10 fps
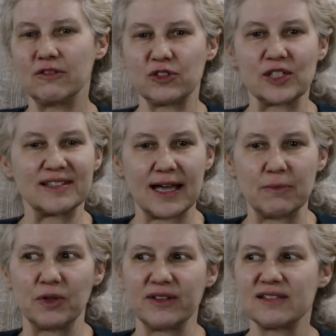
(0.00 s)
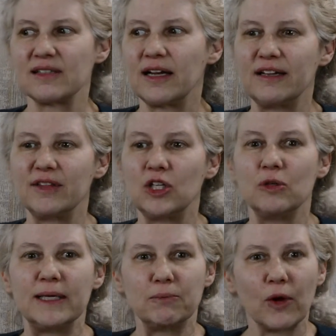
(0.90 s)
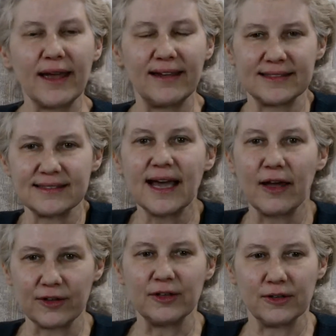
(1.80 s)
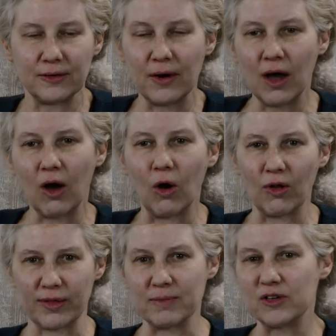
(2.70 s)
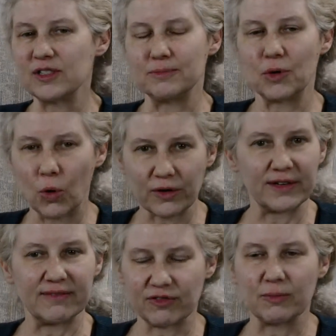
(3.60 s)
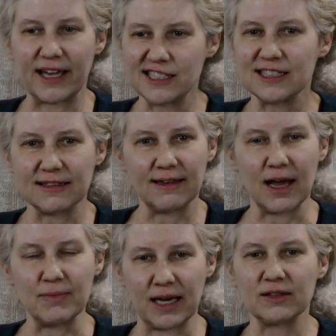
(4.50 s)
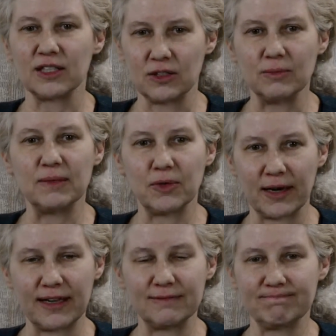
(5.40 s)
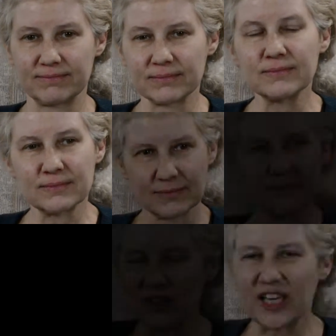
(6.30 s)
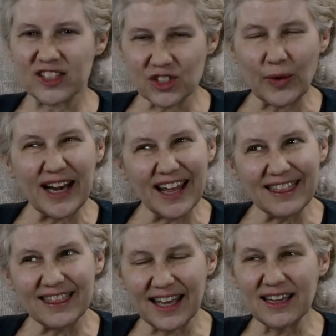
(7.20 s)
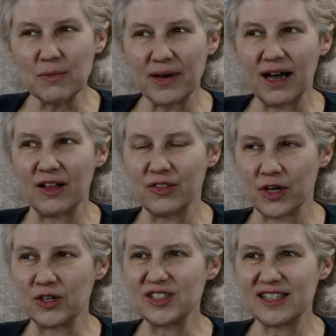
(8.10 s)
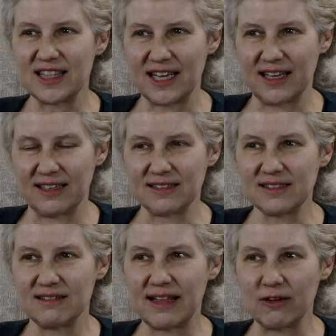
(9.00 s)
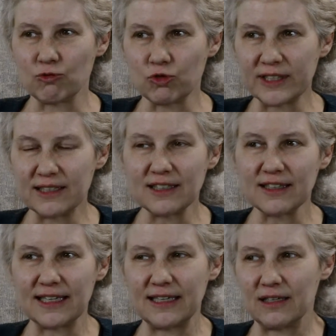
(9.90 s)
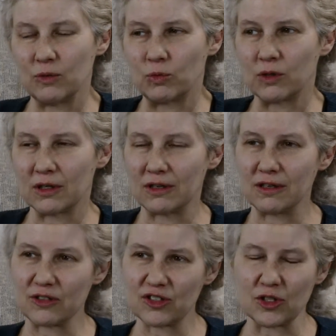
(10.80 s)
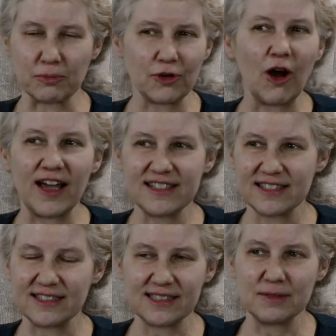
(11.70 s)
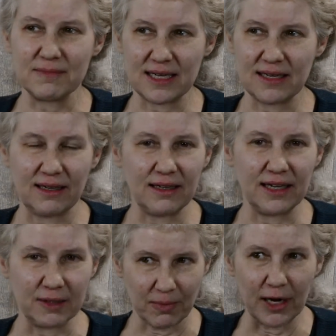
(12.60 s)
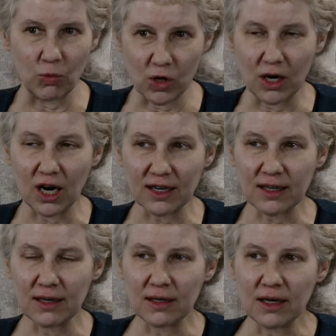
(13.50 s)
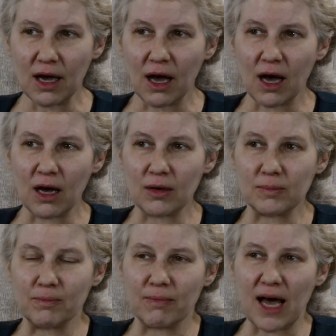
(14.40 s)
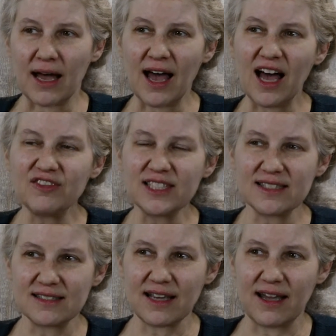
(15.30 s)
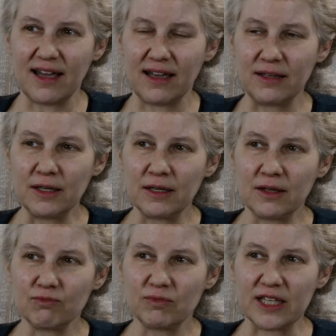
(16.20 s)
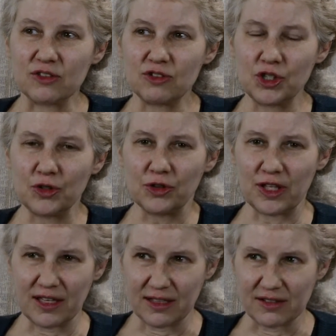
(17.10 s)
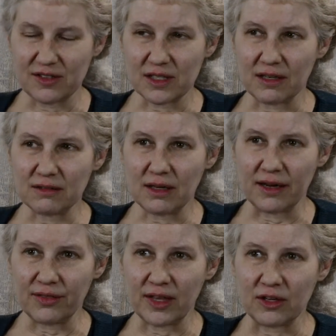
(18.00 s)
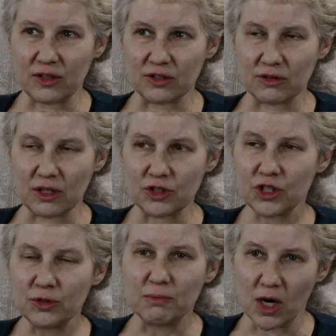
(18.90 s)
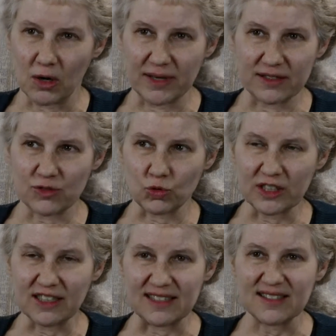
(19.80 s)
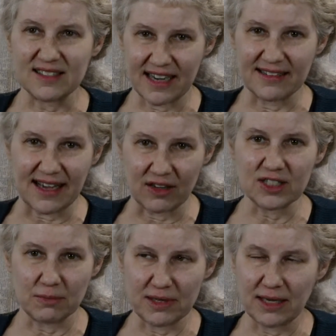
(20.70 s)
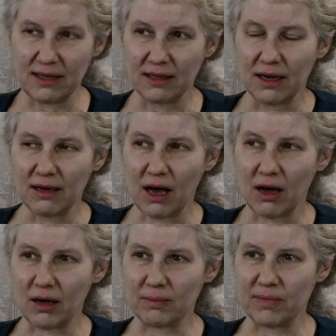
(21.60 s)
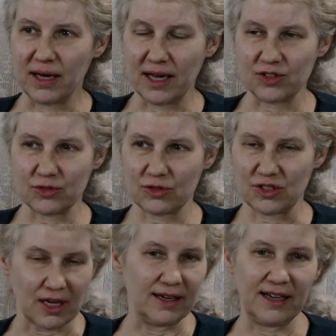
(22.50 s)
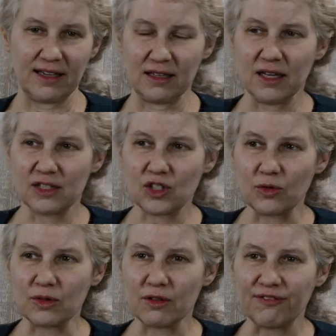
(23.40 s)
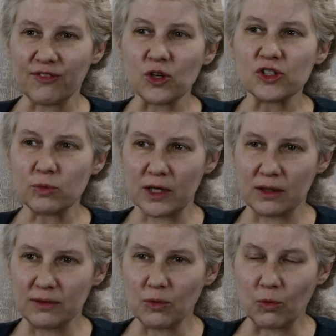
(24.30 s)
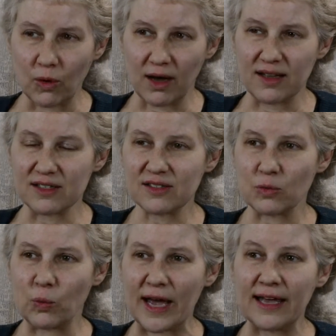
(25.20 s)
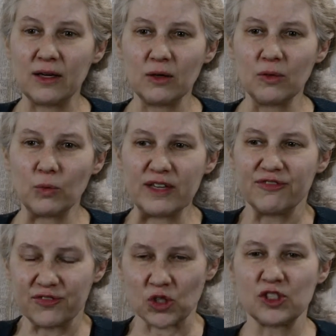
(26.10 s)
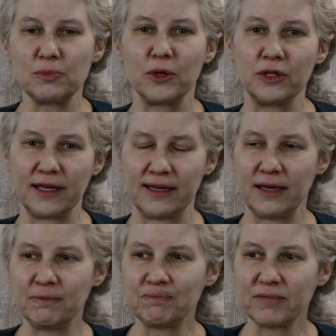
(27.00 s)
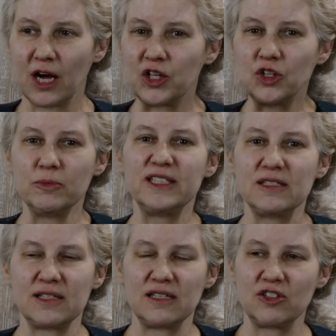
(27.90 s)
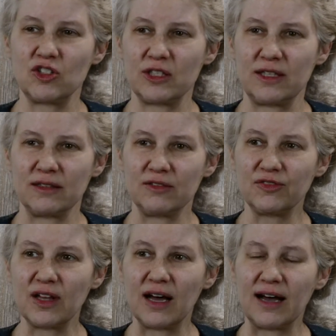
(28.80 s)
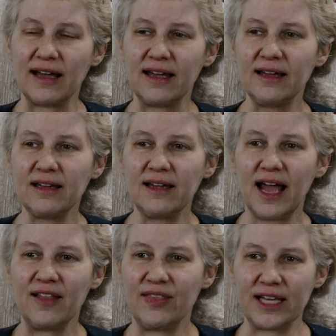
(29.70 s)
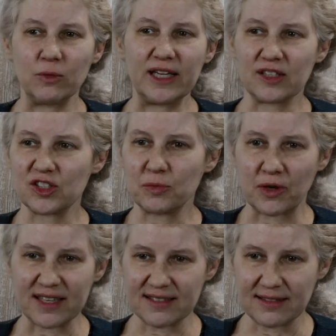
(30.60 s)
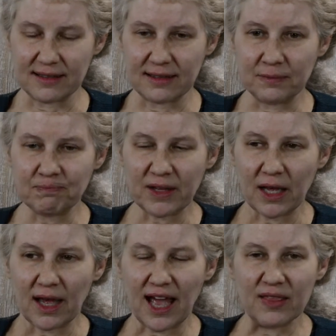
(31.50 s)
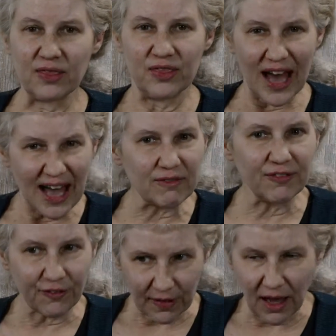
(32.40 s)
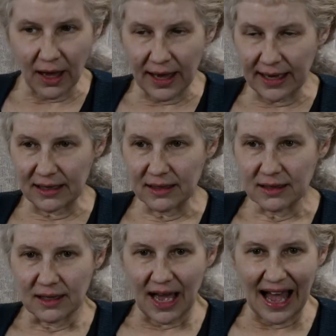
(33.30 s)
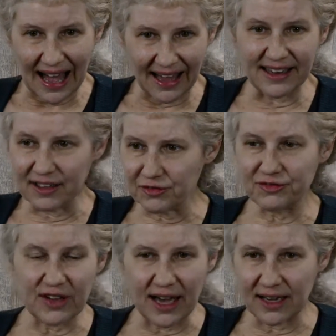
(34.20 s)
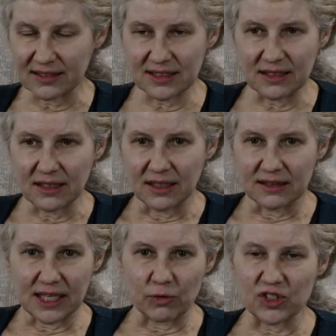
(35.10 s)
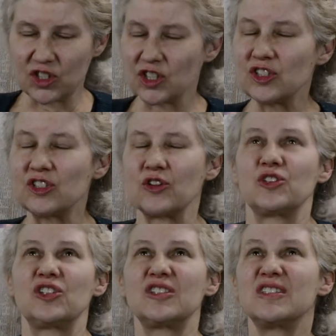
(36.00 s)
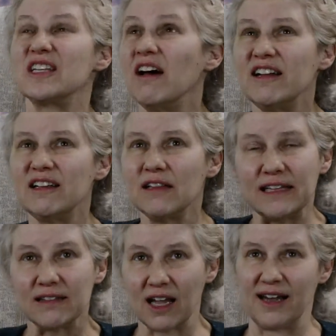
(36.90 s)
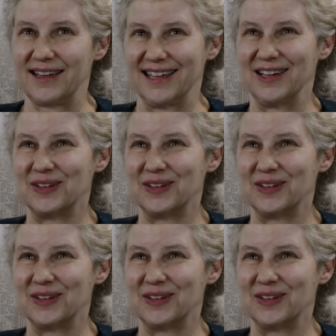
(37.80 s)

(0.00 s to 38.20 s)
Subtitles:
for example, the study of the human brain to tell you all the most important information about the human brain. Okay, so when I think about those things that really were surprising to me my work, I have to say that two things I think are two moments really stand out to me as stunning. So the first one was when we first put a human disease gene in the fly and then we expressed it. And that fly had an effect that was just so stunningly like